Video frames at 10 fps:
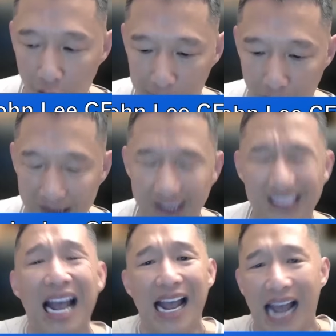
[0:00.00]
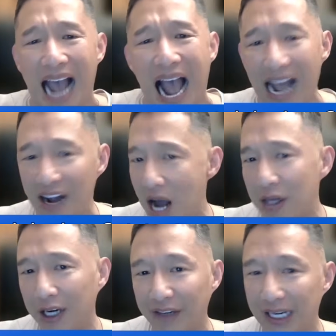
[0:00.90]
prices.
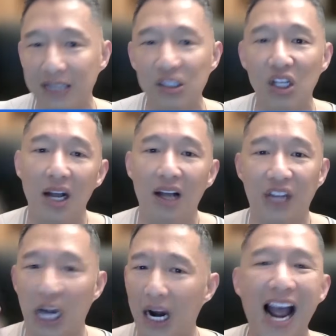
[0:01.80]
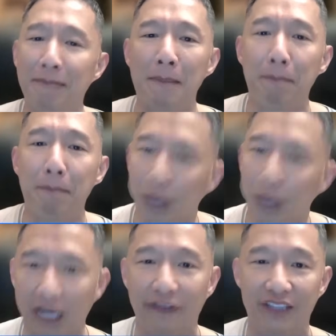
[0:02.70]
Another evidence, they're having
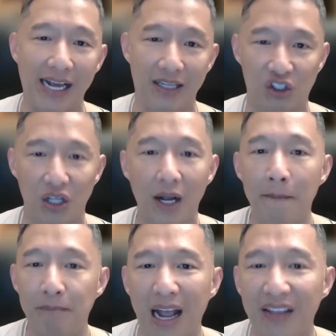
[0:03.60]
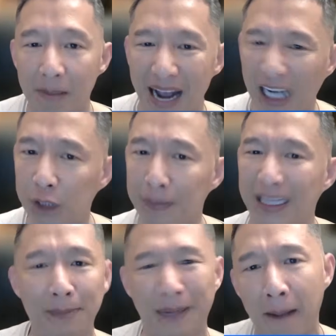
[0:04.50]
plenty of days, and the management
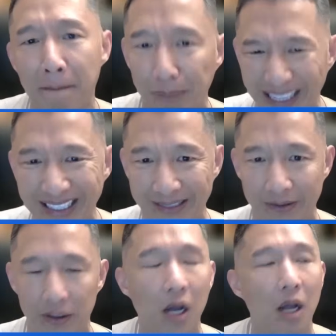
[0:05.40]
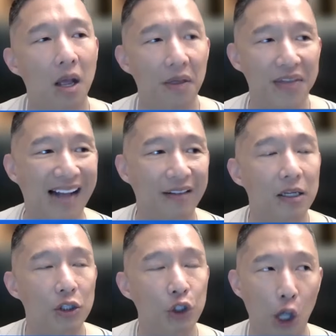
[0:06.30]
has become blatant that
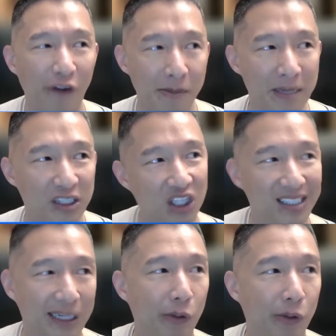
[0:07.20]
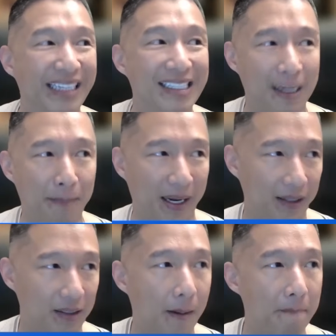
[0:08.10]
Silver Majestic will
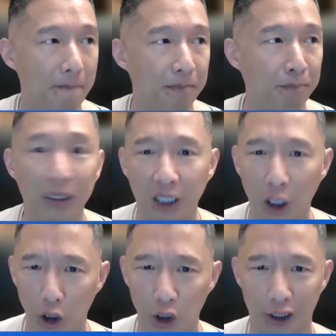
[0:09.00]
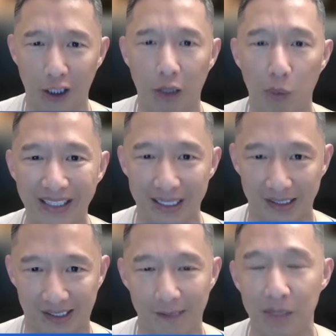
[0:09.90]
exhibit peculiar
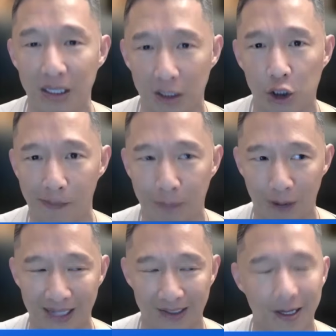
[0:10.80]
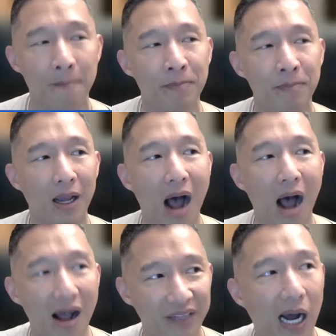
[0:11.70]
weakness in the share price
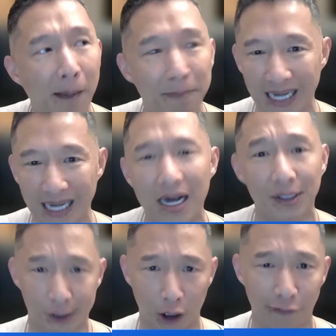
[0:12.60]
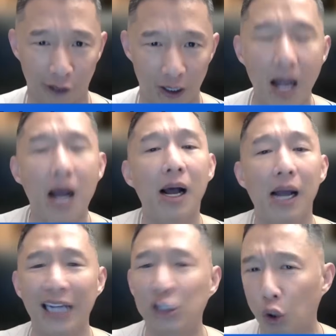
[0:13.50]
on the update on the silver.
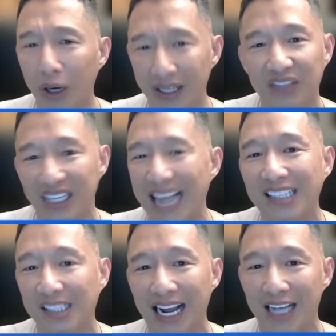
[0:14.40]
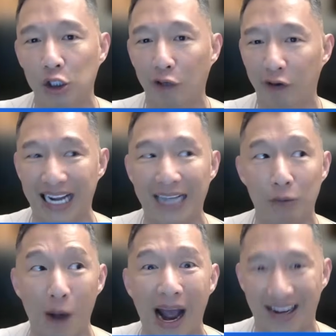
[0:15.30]
And sure enough, the next day, silver get
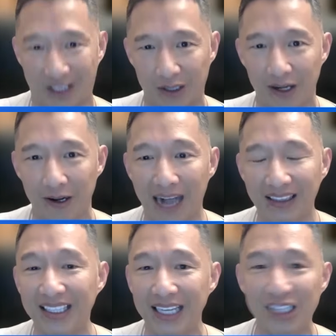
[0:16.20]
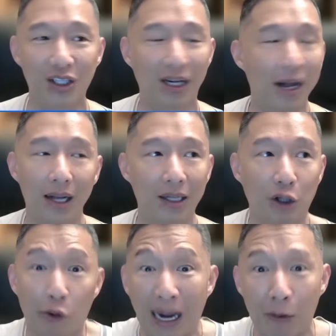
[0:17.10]
whacked. I think yes,
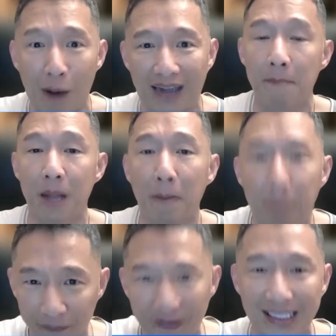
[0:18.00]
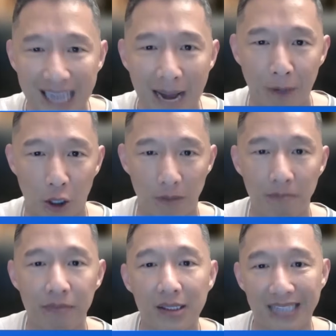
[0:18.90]
silver will get whacked. A perfect example,
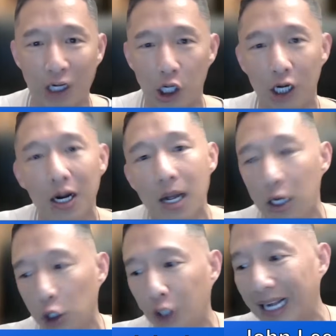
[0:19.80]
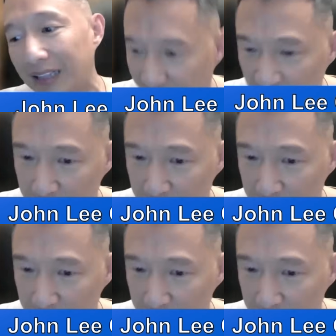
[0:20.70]
Stacker, look at the First